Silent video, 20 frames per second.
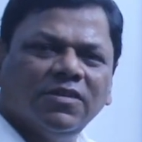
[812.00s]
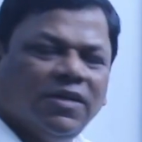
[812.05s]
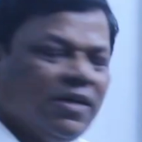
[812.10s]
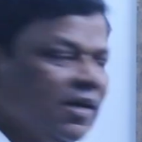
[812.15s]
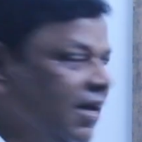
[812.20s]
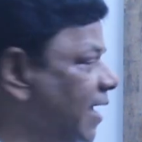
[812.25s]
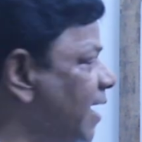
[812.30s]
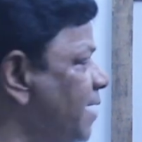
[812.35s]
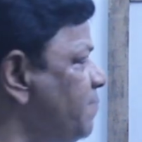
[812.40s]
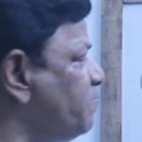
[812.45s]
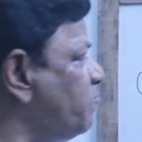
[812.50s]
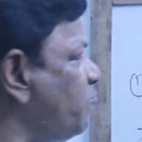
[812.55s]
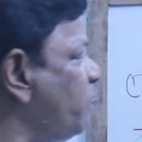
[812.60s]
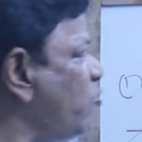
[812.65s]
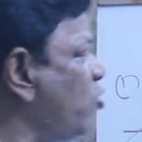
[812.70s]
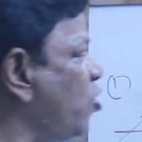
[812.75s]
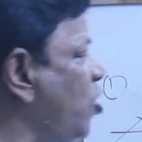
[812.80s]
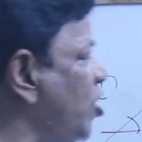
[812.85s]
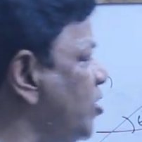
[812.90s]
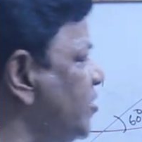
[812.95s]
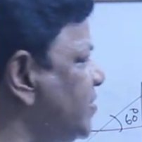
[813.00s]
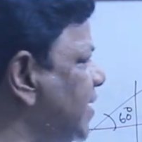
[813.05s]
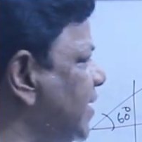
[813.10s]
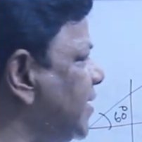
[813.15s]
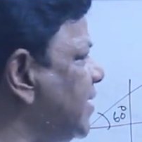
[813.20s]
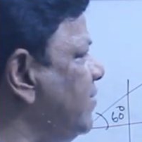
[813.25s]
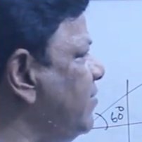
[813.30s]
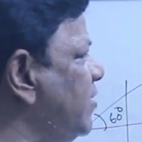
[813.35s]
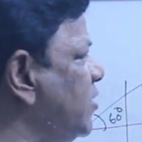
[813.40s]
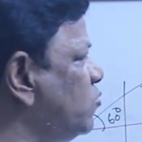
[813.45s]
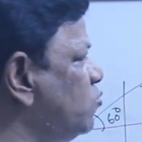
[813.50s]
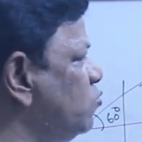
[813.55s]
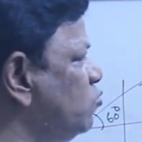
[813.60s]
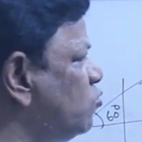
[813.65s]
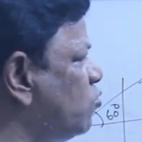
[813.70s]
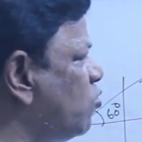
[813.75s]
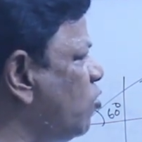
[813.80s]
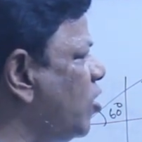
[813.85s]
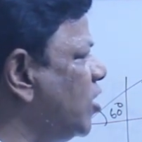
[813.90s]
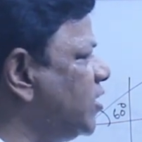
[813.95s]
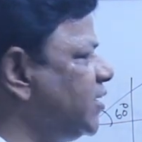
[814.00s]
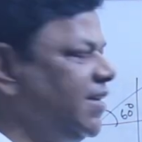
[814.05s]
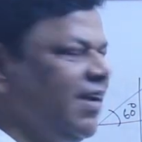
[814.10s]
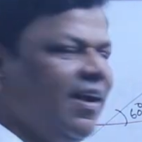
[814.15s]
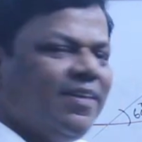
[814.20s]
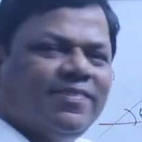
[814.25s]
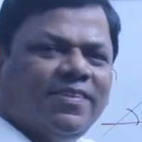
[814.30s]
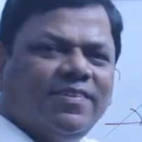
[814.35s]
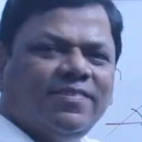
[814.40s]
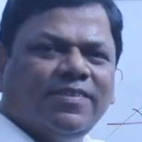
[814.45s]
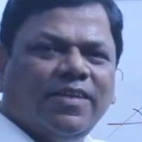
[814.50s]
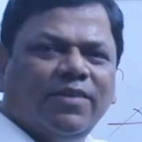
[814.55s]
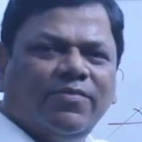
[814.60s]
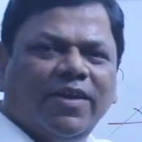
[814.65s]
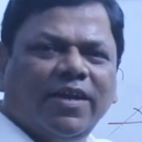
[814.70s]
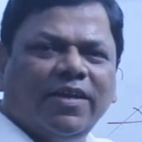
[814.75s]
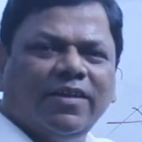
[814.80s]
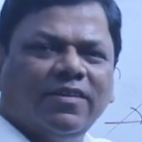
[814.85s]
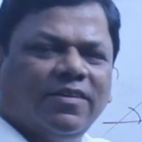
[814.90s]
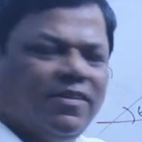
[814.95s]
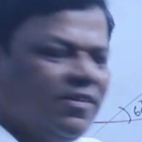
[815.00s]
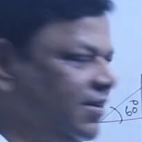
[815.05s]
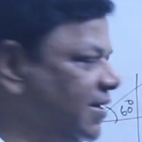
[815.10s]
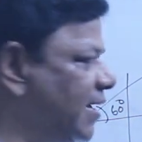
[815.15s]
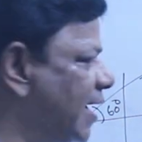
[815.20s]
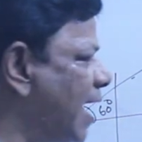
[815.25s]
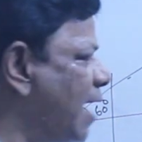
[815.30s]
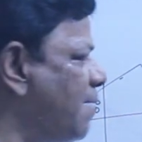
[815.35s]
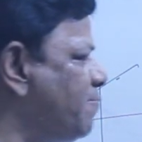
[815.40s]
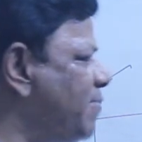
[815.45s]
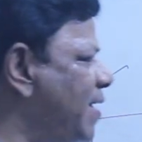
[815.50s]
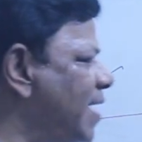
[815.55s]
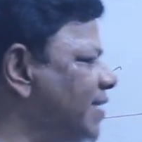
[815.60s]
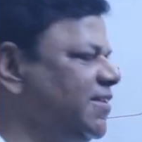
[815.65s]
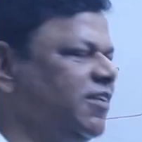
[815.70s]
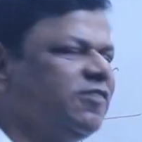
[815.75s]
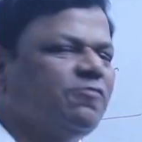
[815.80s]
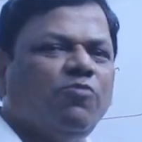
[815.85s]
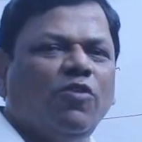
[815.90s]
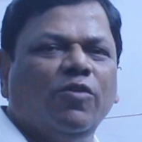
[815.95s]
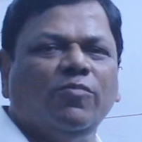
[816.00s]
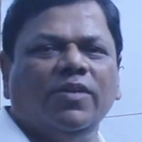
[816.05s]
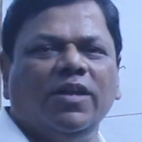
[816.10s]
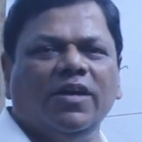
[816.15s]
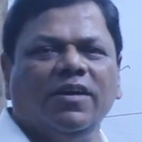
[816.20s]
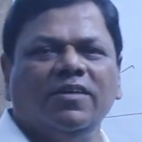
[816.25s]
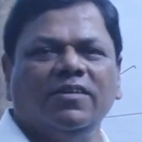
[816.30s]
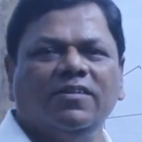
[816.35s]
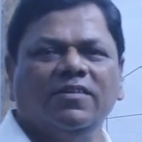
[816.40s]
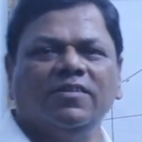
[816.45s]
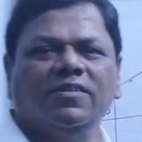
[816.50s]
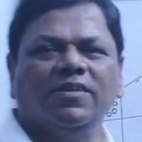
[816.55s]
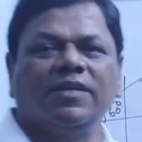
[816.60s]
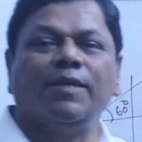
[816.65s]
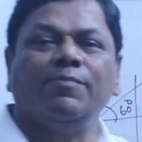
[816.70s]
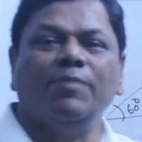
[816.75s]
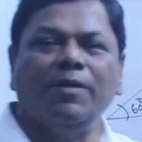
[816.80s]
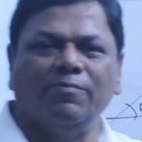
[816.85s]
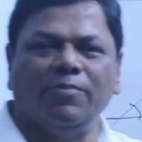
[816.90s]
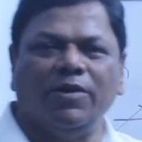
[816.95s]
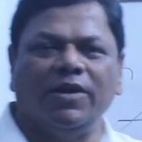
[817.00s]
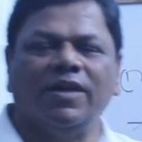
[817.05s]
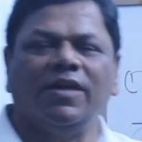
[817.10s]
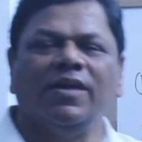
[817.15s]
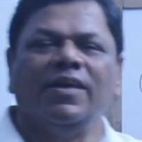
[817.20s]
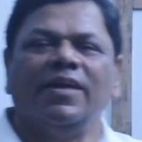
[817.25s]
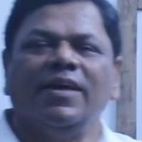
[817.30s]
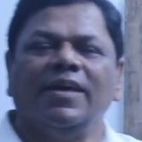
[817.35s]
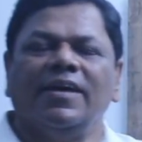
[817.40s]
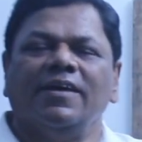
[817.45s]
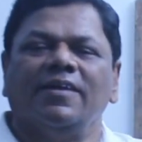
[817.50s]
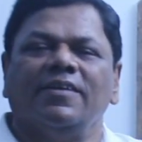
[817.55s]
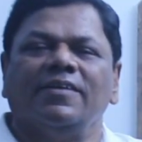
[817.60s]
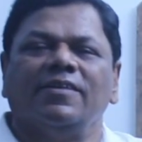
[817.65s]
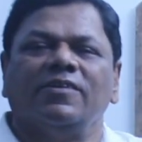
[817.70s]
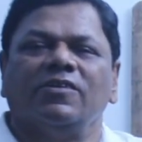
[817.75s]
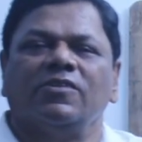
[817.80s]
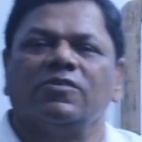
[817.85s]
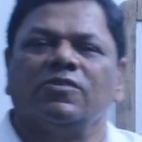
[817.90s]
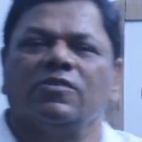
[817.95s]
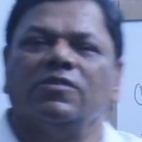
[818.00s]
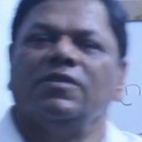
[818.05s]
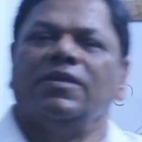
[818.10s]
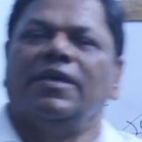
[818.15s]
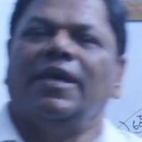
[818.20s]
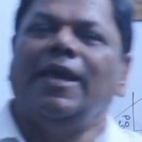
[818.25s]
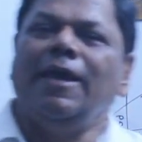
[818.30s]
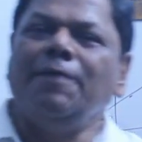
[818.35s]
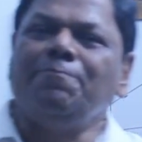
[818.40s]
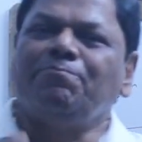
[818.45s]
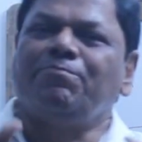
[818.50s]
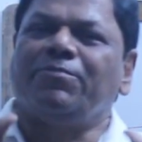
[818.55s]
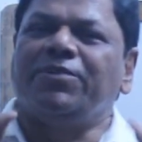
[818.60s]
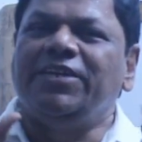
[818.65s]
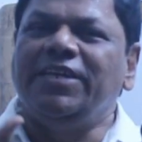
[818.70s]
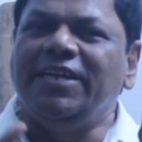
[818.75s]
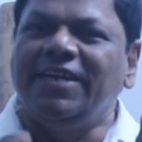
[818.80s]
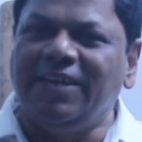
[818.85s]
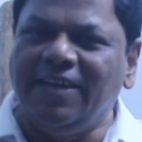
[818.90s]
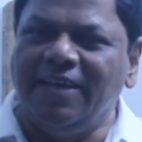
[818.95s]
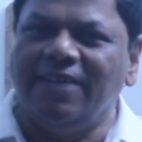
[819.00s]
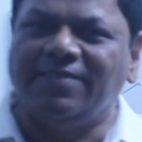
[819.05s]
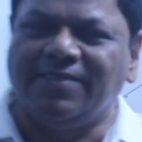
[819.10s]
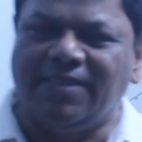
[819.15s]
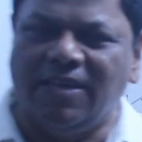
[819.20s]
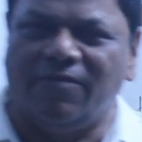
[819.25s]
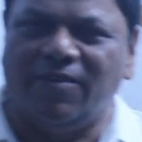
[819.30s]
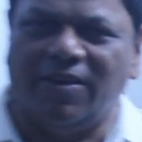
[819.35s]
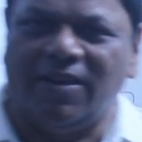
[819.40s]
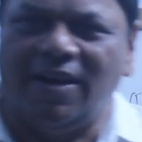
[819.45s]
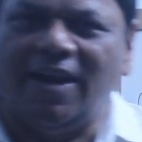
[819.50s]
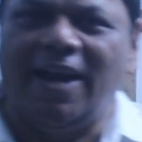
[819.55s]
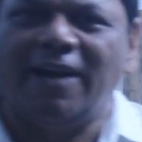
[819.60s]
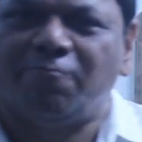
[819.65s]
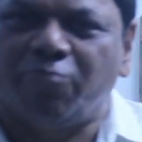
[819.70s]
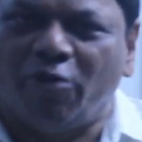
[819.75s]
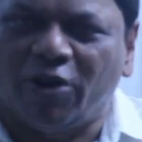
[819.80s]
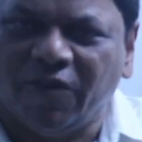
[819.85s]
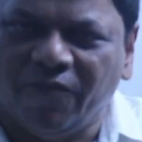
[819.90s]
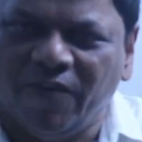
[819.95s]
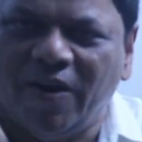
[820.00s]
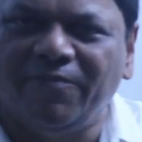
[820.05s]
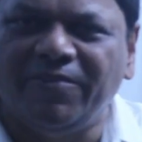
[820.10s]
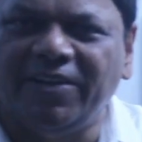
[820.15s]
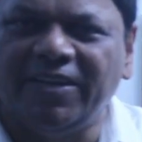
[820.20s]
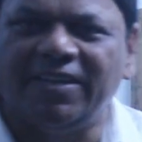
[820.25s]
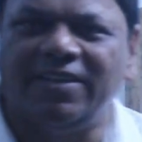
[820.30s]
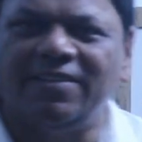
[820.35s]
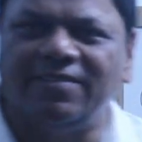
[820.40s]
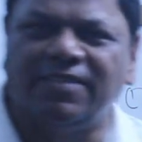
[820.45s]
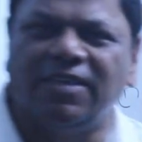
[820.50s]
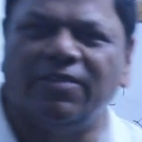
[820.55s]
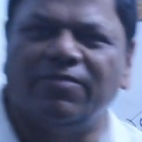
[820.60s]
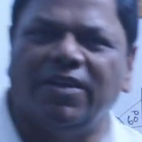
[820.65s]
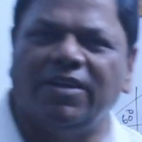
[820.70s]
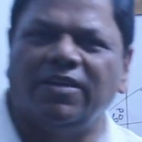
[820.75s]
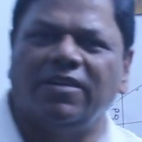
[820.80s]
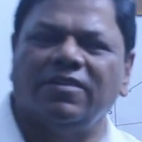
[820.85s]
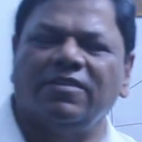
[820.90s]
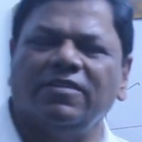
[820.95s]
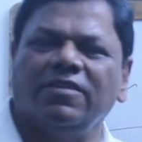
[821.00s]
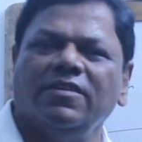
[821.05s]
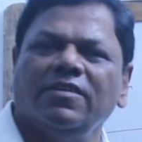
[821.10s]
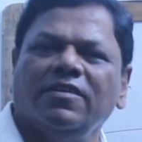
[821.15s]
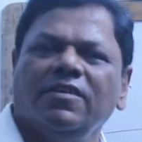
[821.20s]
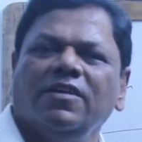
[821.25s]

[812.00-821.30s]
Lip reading: If points are given, 2 coordinates is given, apply this formula. Remember, if degree is given, let 45 degrees given.